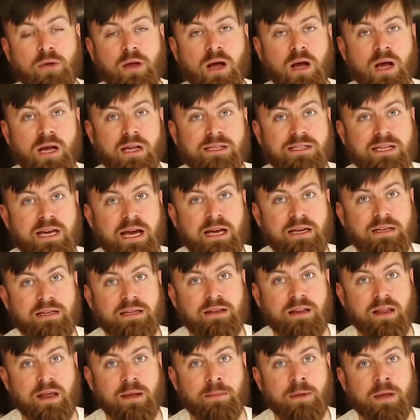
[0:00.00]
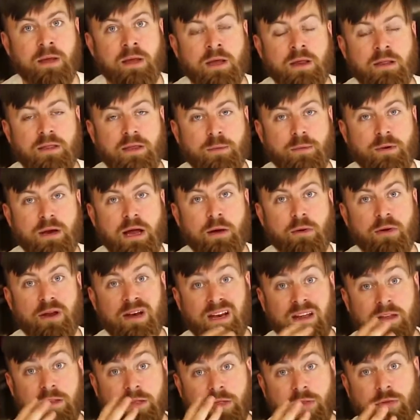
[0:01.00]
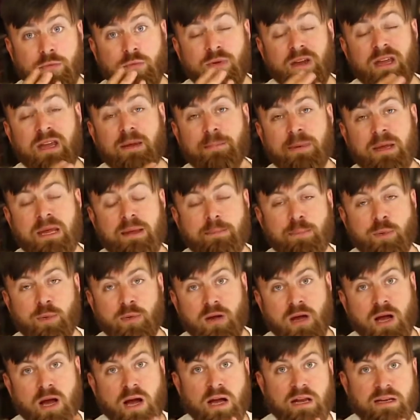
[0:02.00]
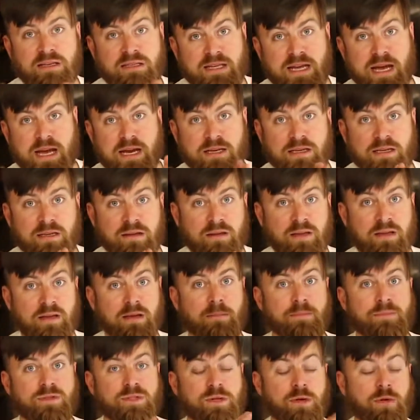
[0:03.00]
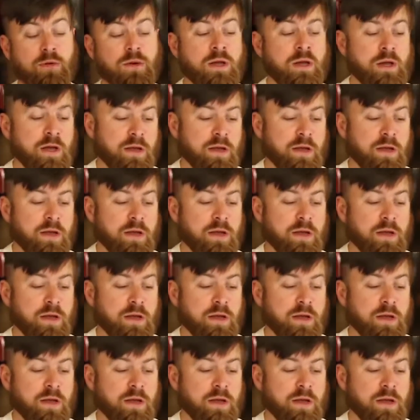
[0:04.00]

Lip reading: contacting them, they were now getting 3 people contacting them. So